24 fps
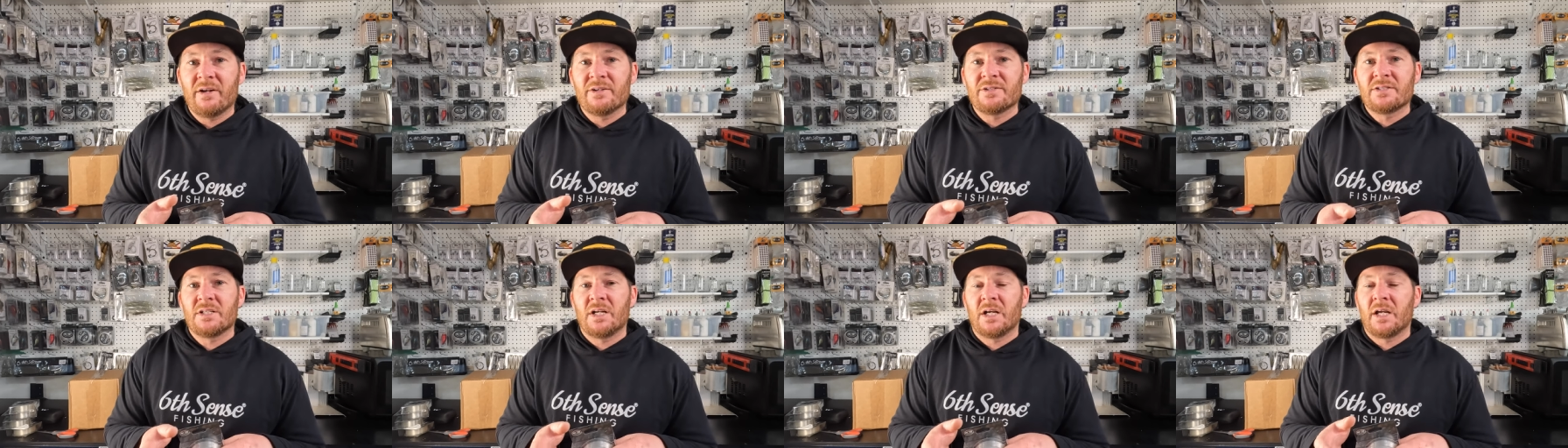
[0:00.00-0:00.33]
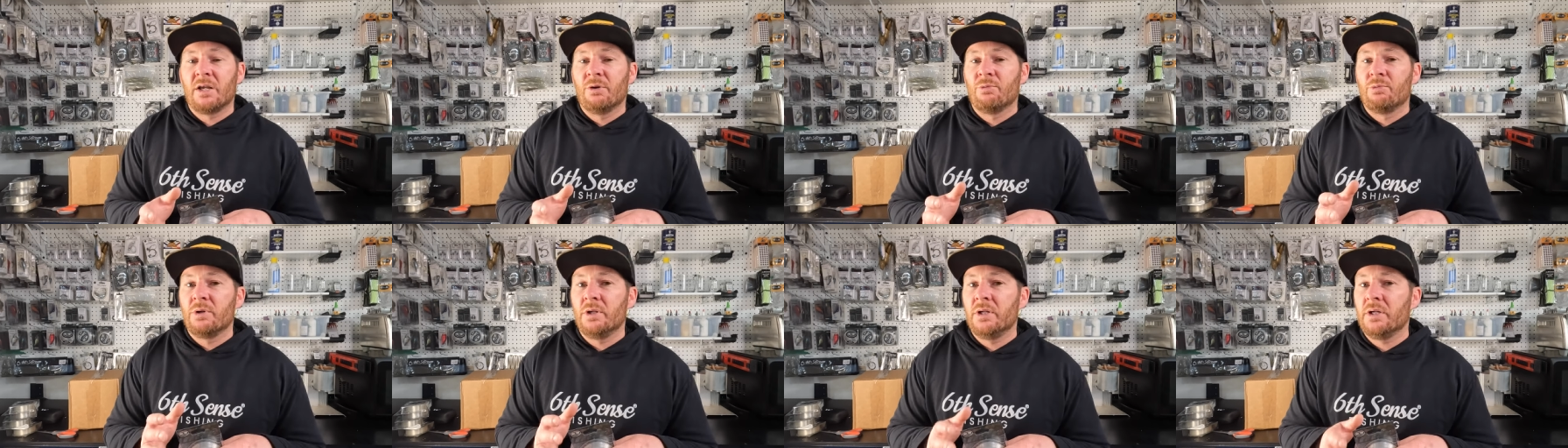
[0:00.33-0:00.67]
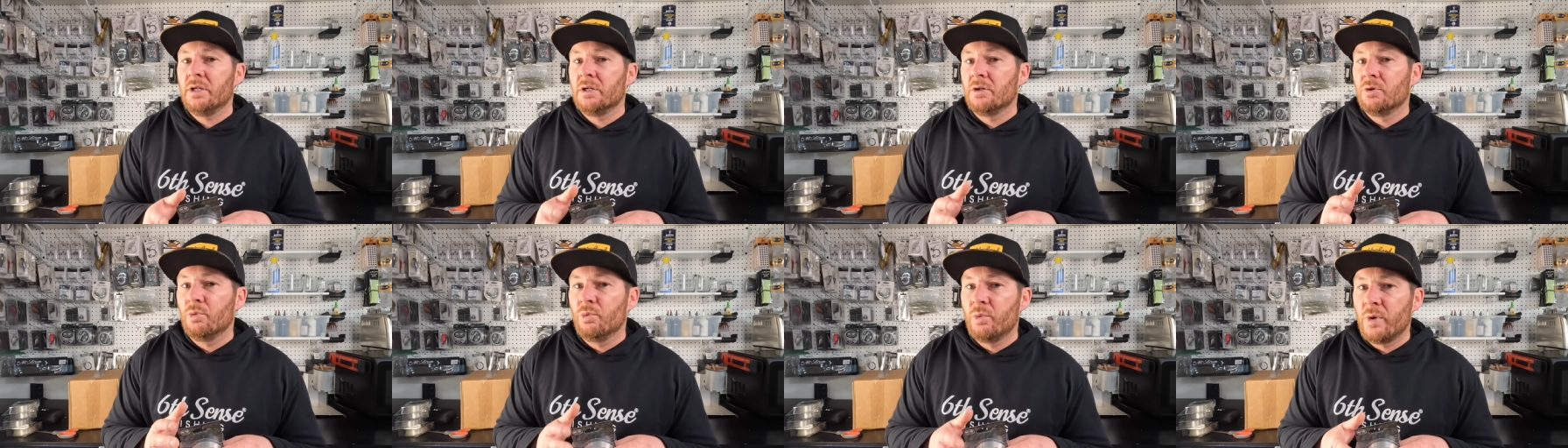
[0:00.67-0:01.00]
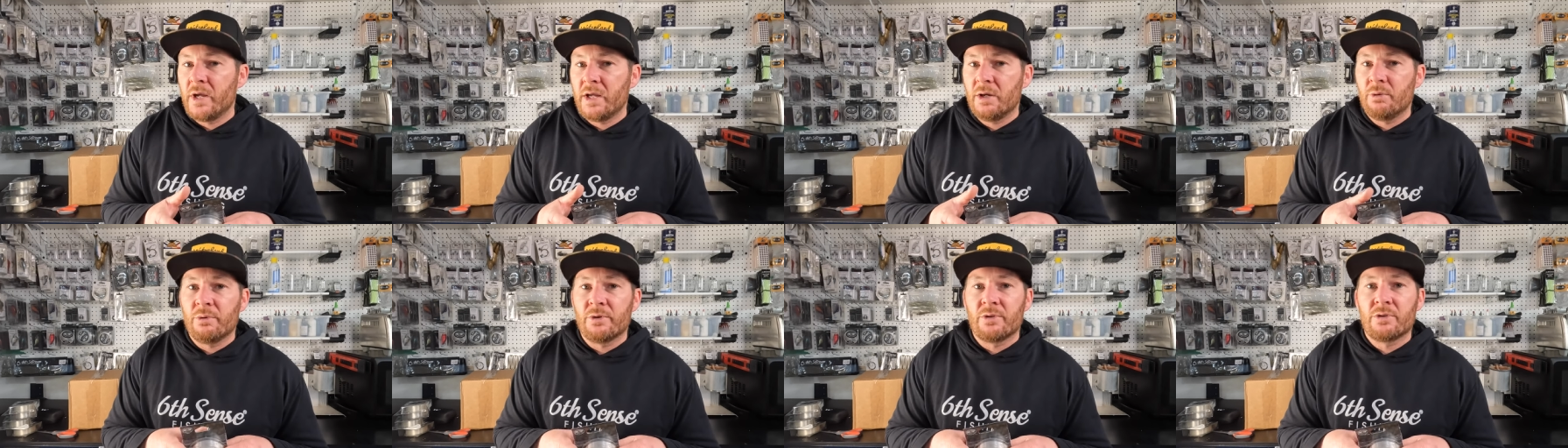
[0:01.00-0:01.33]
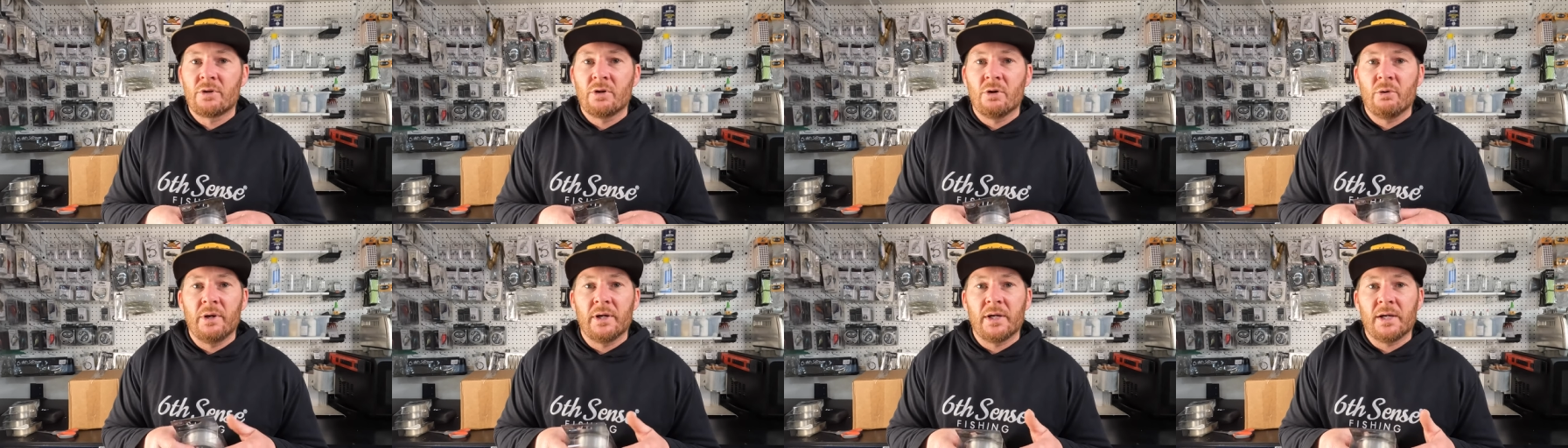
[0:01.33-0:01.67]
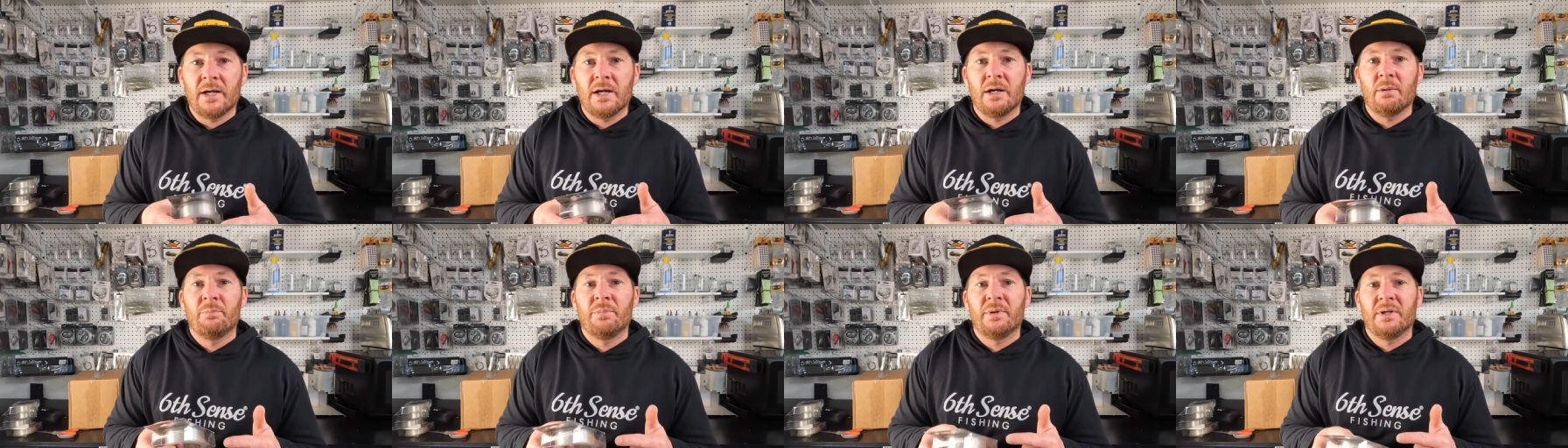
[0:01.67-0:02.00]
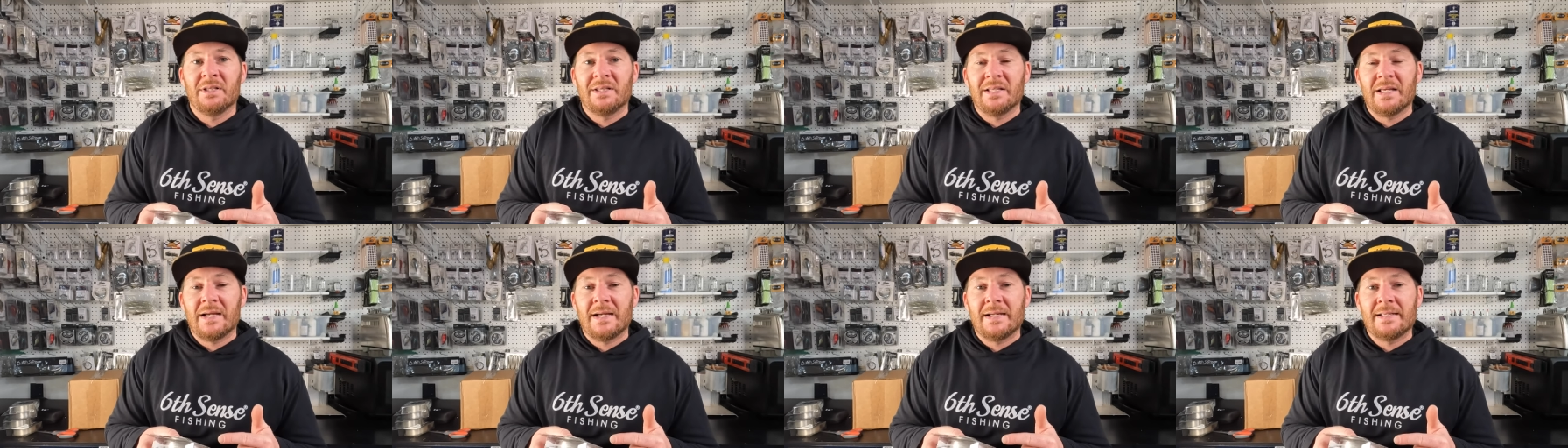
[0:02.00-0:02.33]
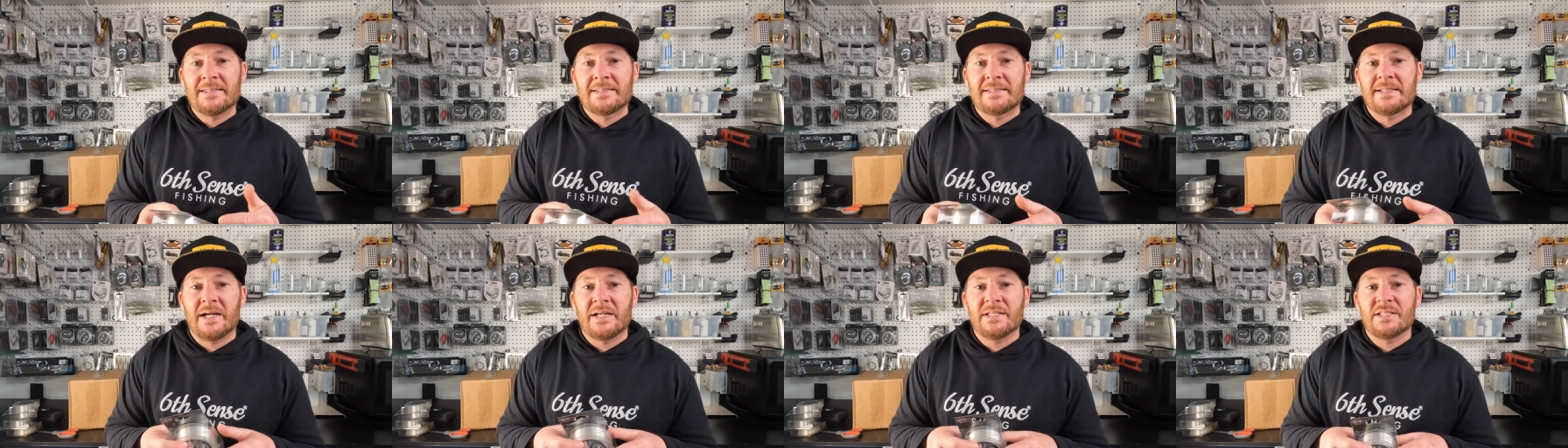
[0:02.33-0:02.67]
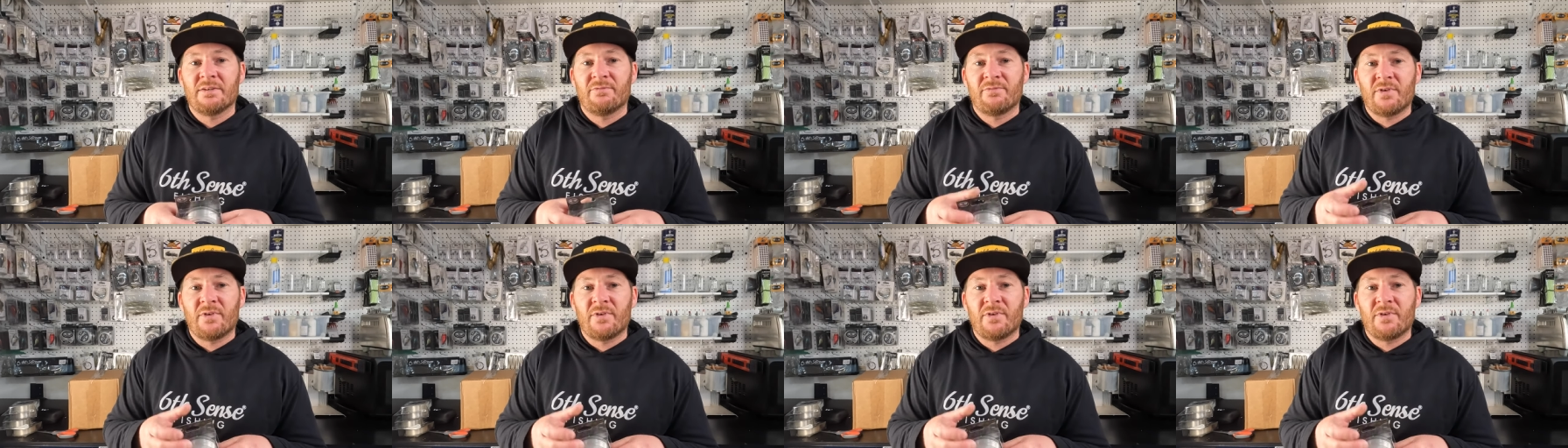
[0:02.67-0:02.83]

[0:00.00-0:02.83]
ounce and I can really get away with going up in line size.